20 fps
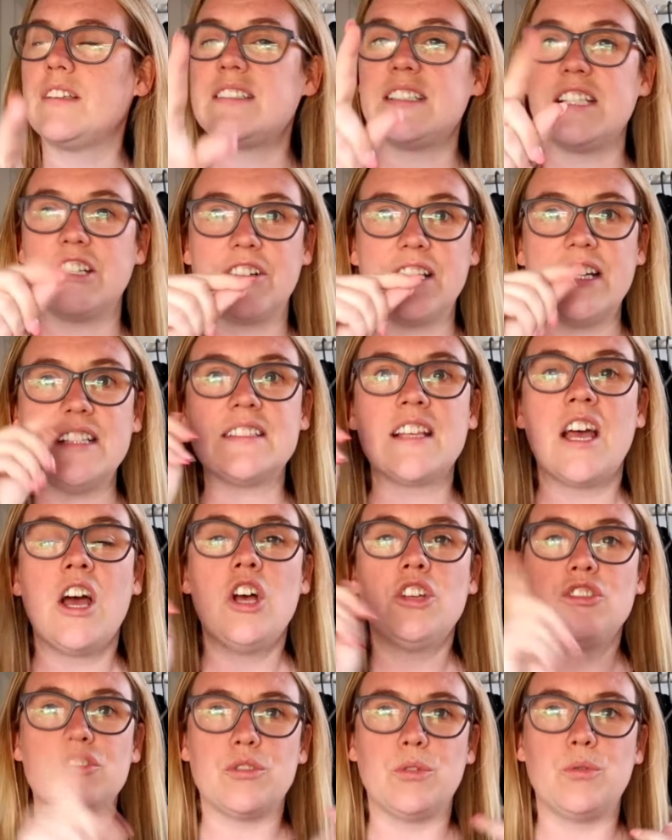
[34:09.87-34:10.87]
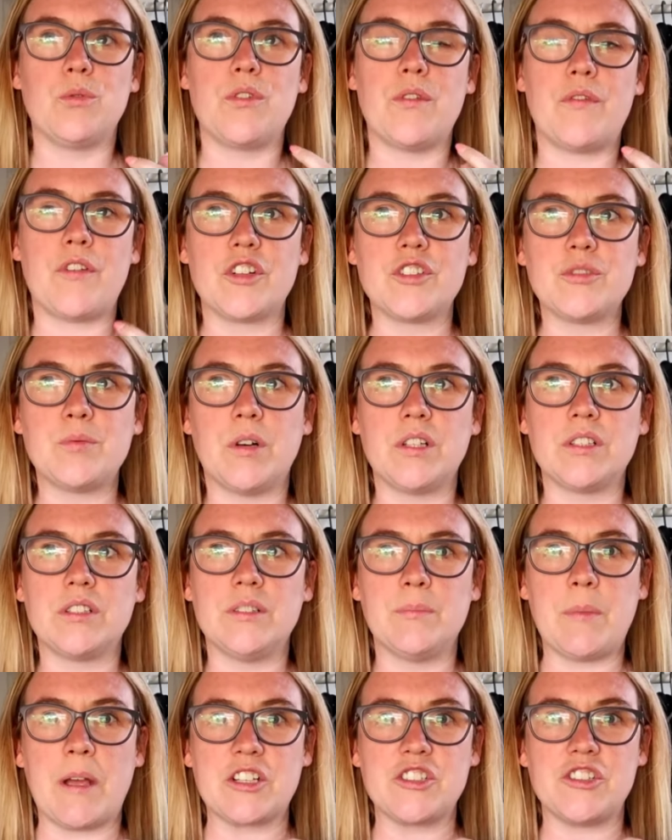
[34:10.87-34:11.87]
series. So the first
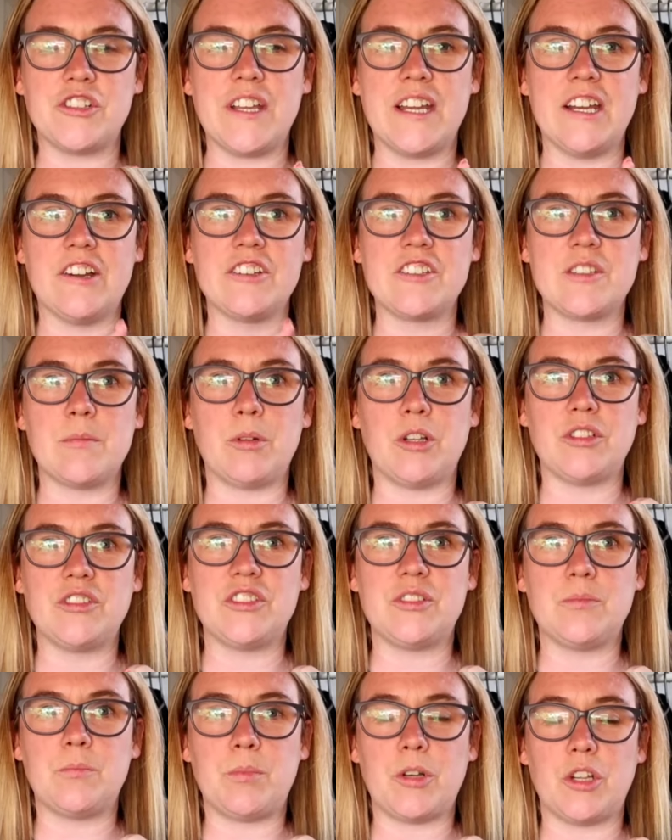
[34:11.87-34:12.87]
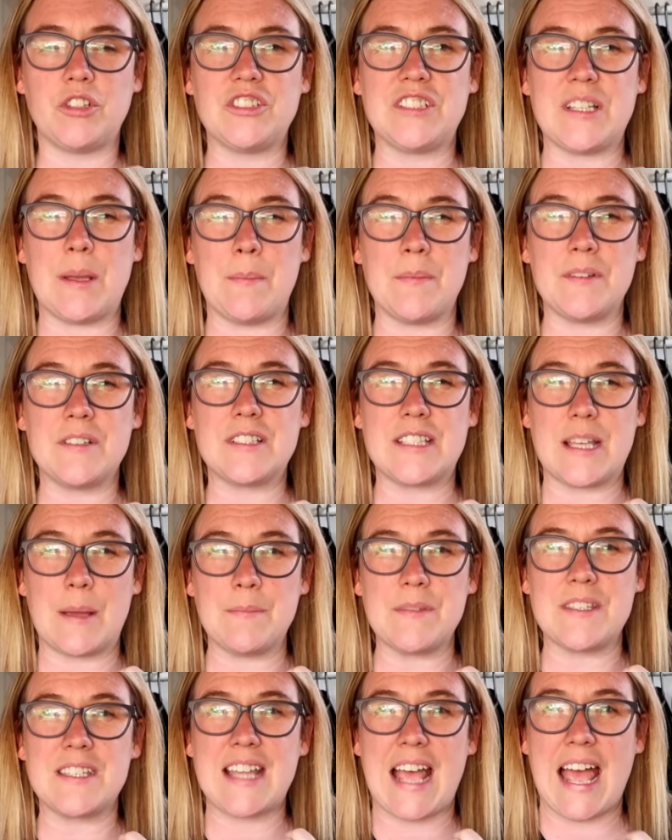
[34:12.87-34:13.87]
one pictured here is the Blood blood dim,
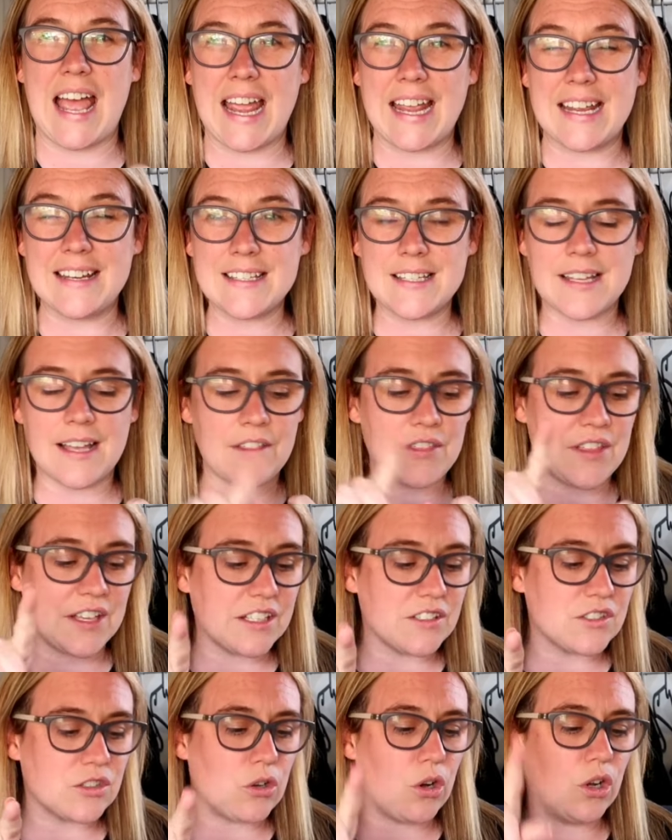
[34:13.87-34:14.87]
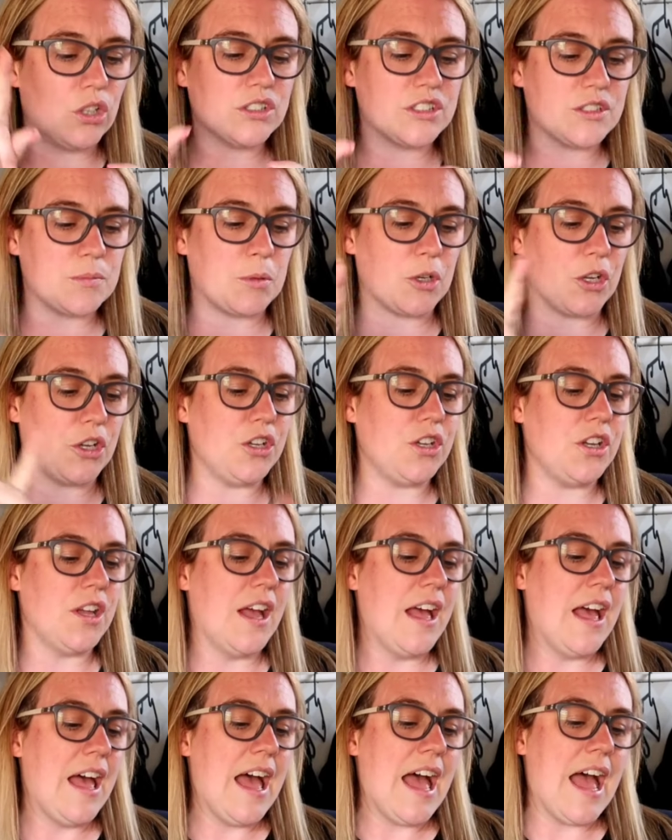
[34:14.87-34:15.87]
Dimmed Tide, I think it's called, it's blue.
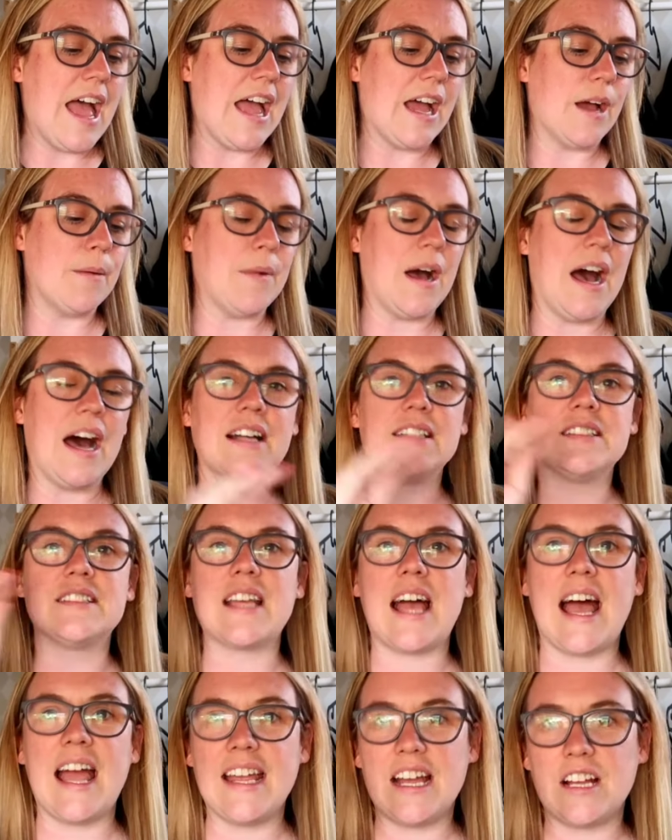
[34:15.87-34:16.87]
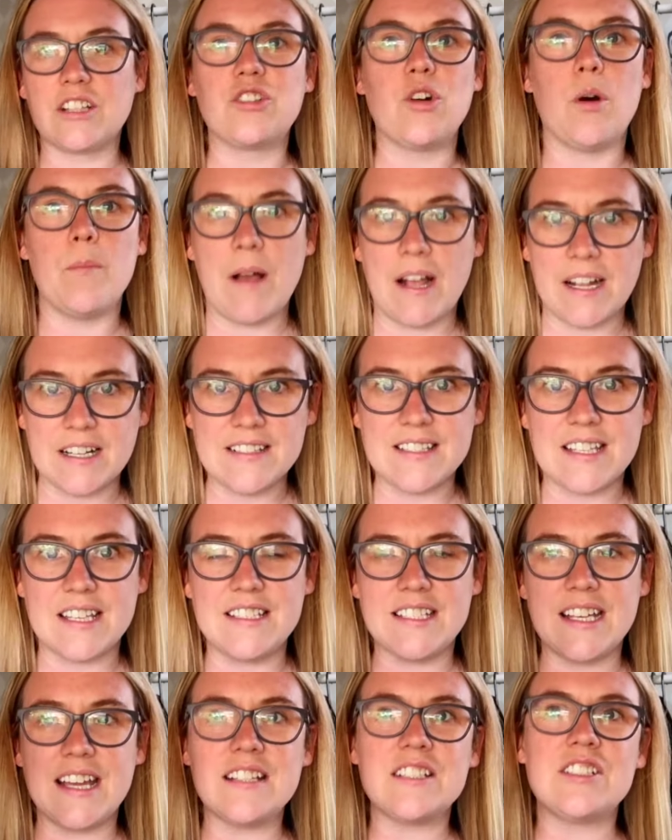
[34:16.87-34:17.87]
Um, and I had gone back and
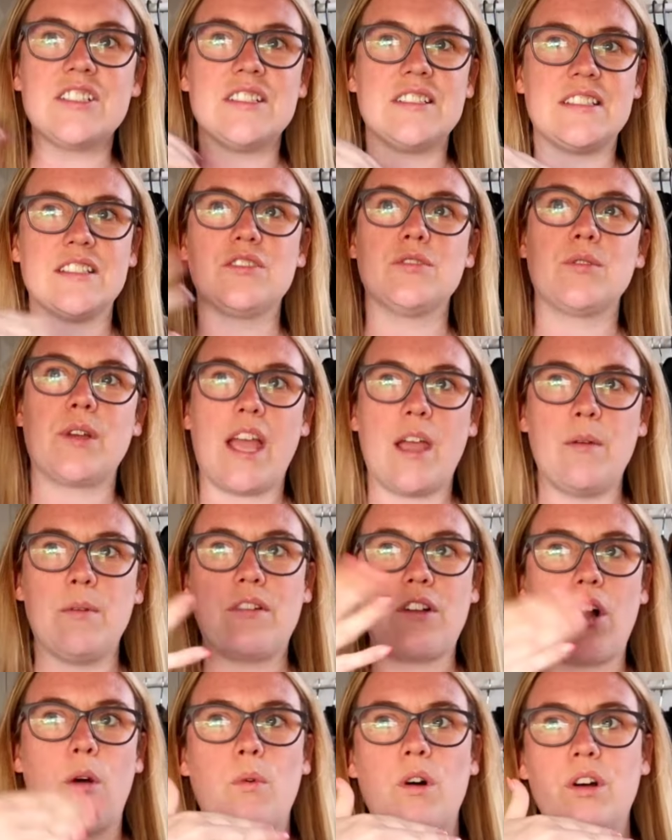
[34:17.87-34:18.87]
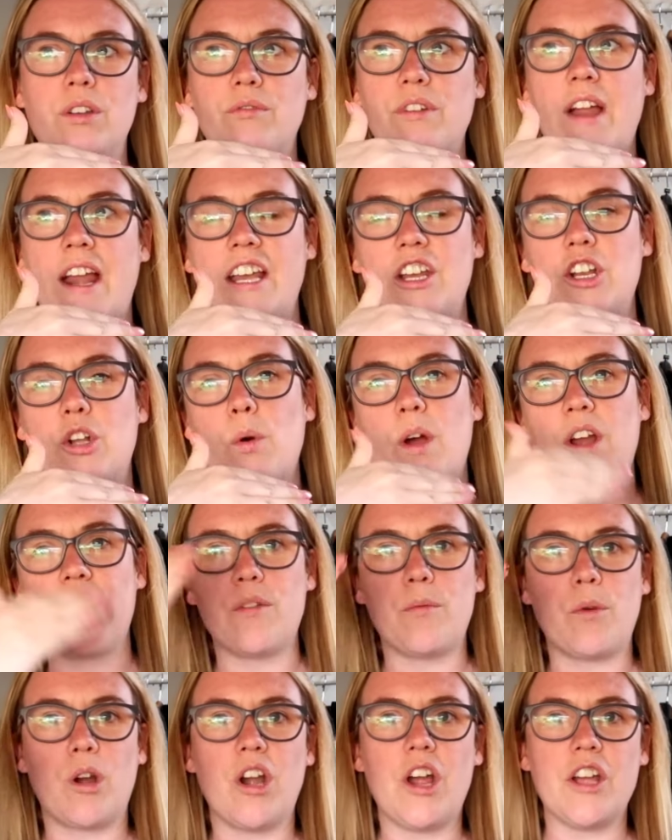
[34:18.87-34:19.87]
said yes. She says, okay, we've got one ready to go out
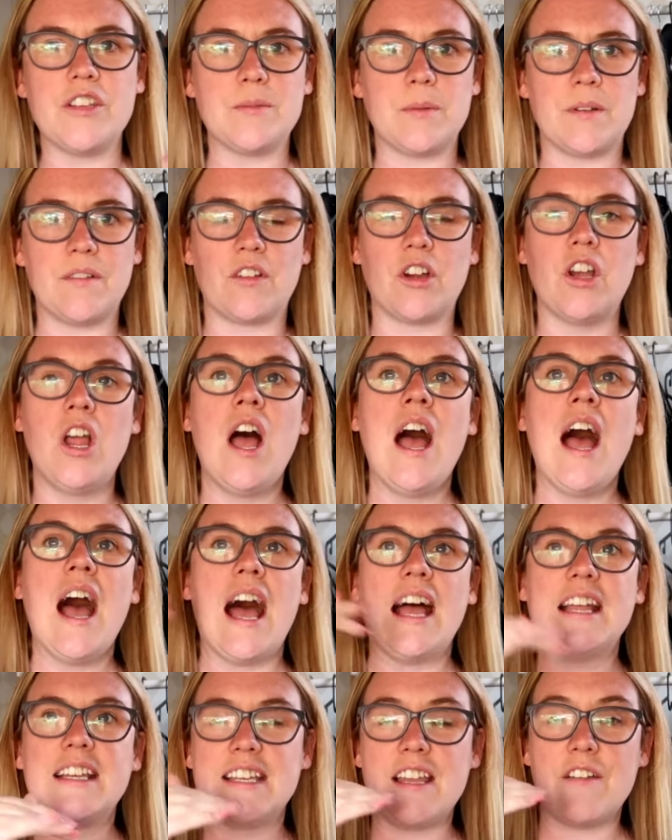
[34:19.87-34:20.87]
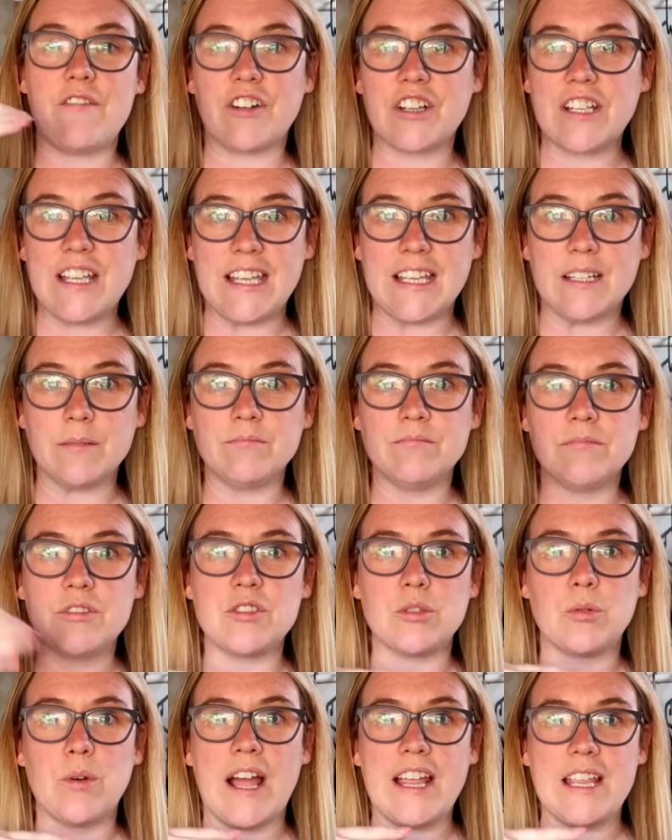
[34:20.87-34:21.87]
of the warehouse, whatever. It never came,
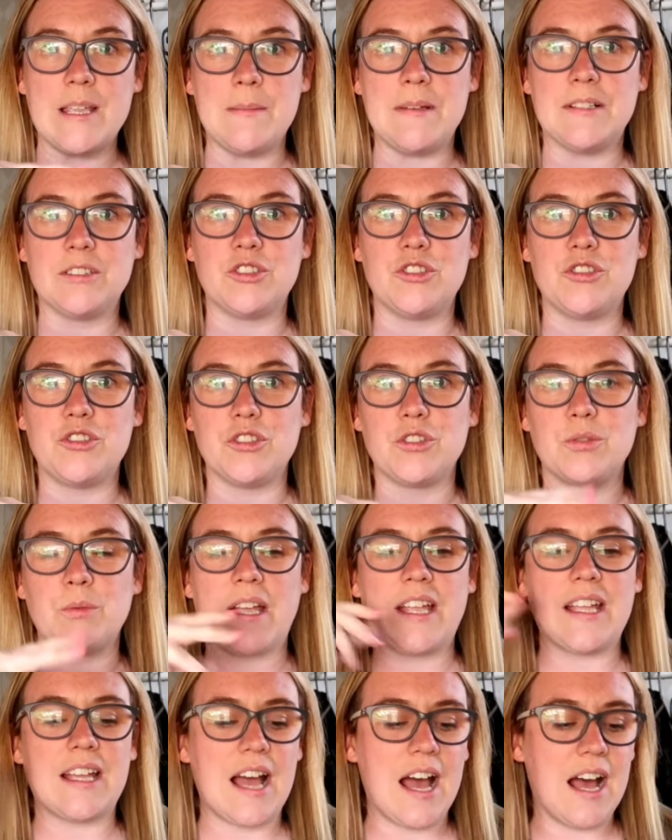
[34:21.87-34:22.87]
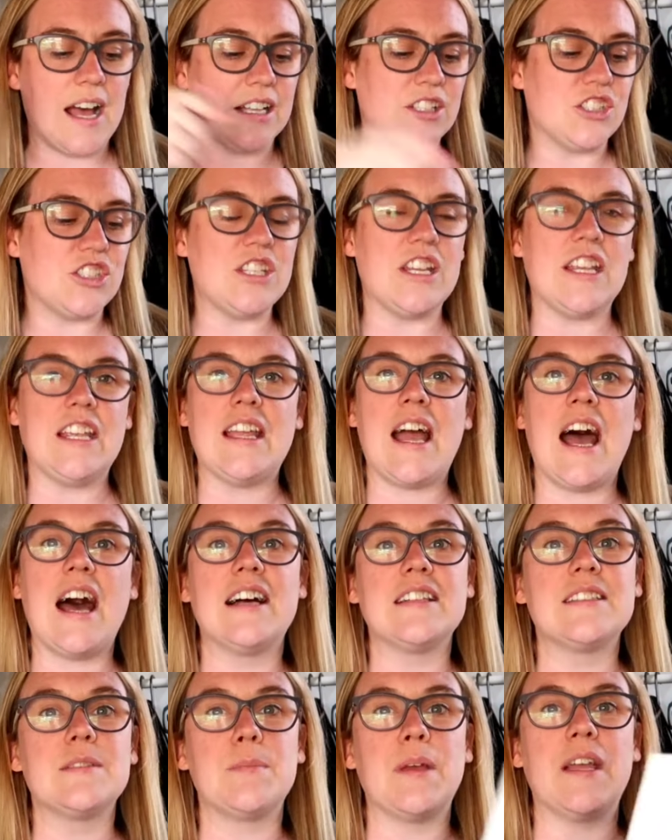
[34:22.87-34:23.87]
so I emailed her during the week and she
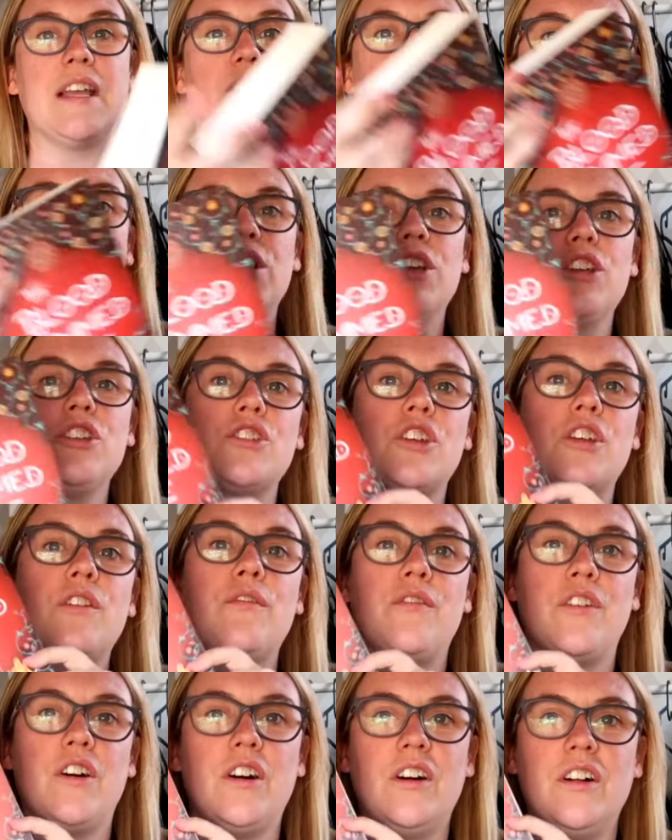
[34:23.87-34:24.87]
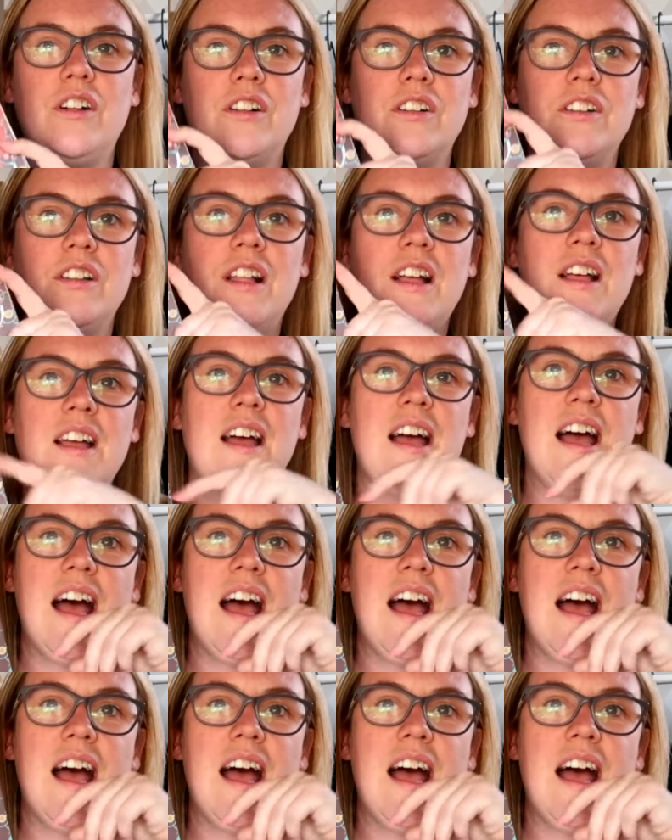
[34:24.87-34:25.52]
has been wonderful.